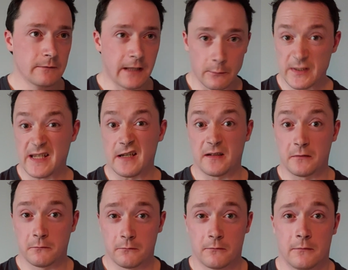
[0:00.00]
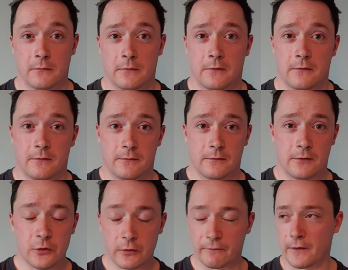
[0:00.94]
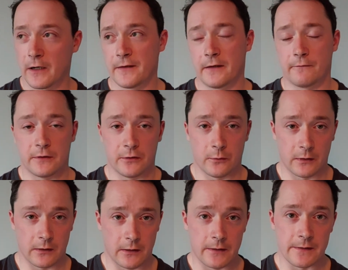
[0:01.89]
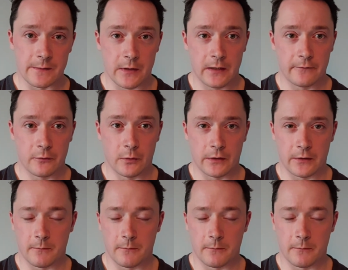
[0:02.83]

That was it. You can find that video online as well if you want.